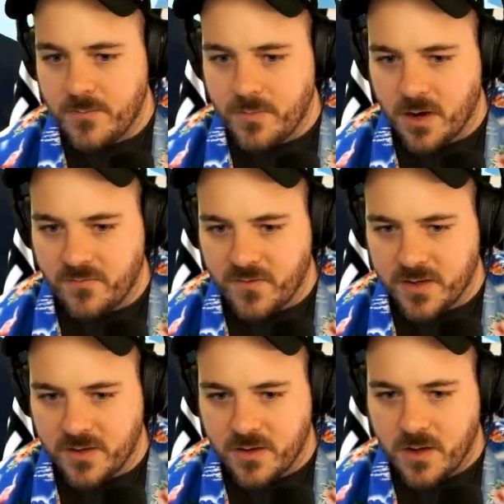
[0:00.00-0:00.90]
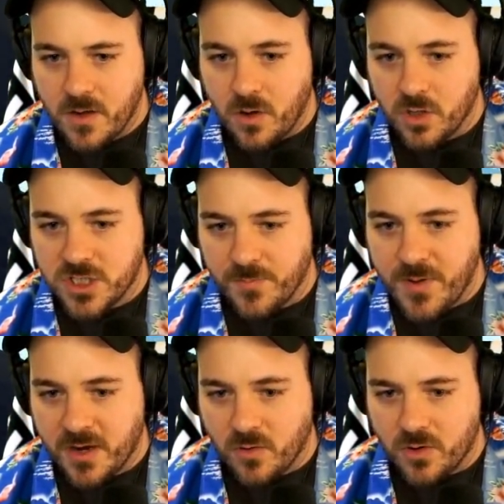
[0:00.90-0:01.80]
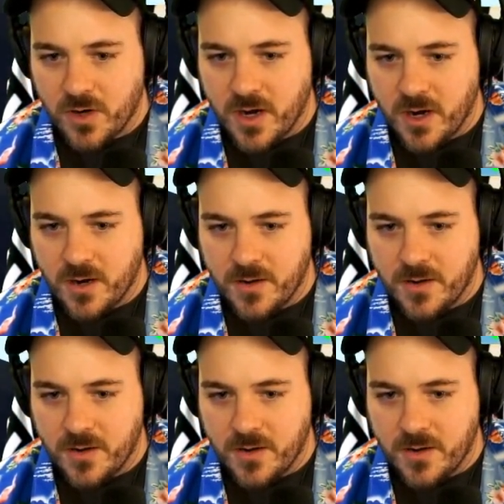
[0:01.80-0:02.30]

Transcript: Perfect. Oh, it's a big order here.